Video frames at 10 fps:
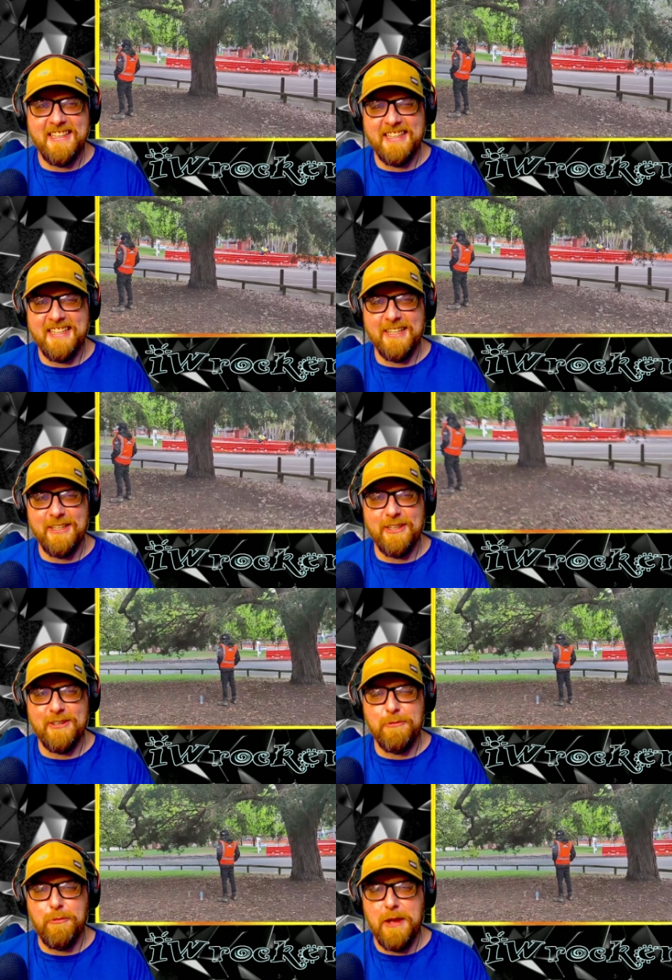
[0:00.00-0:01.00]
Get a
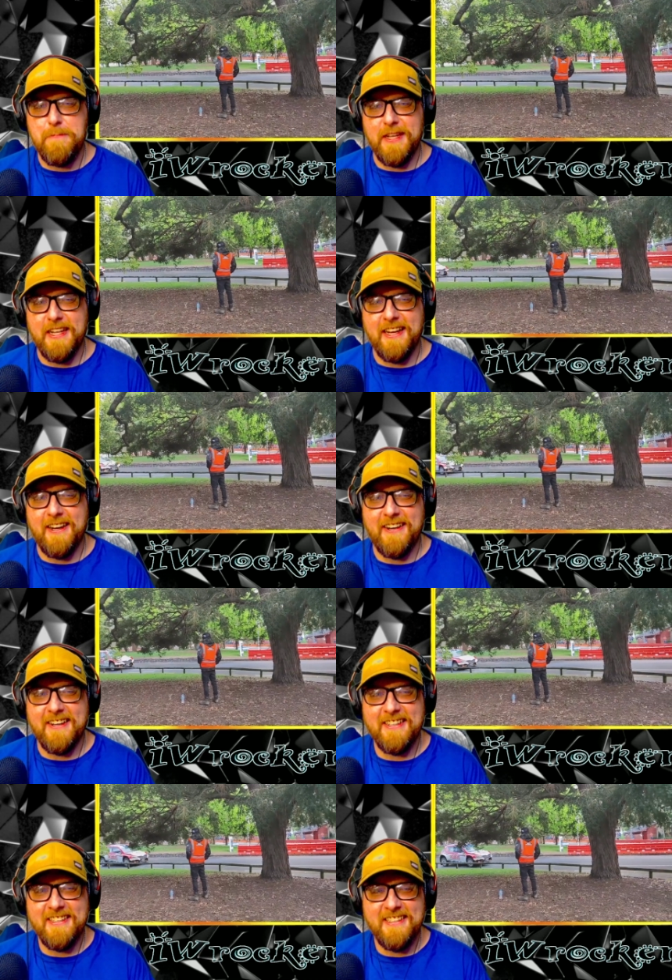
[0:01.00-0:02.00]
little whip in there.
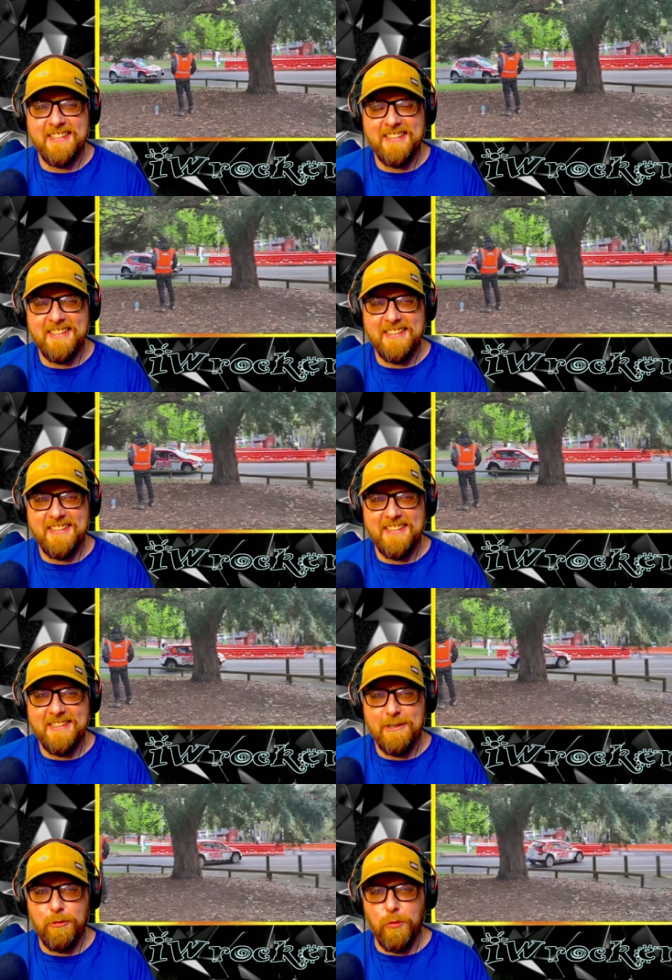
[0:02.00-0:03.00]

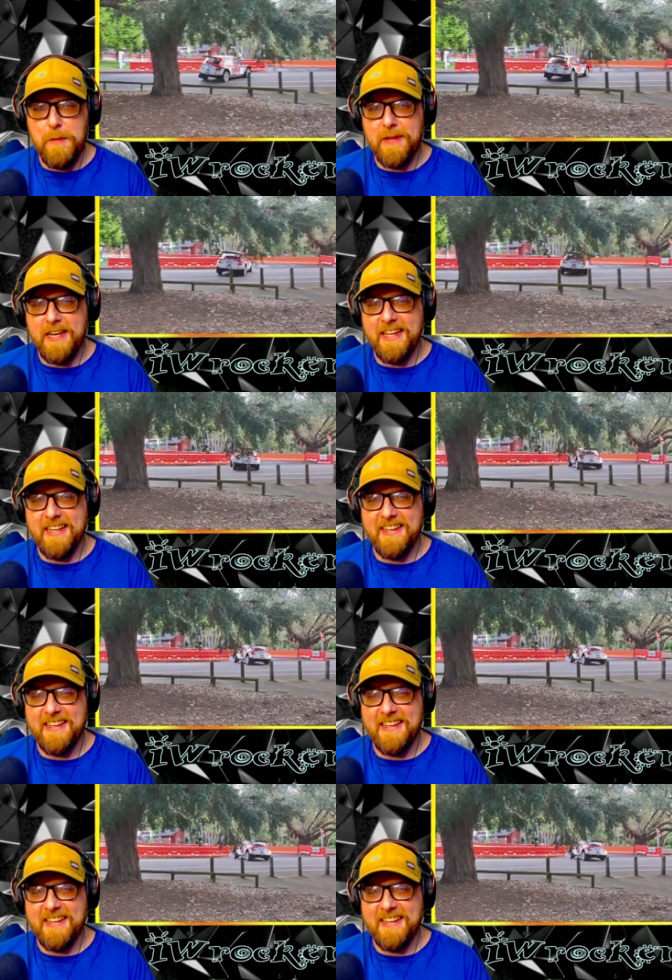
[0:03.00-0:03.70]
Whip it in.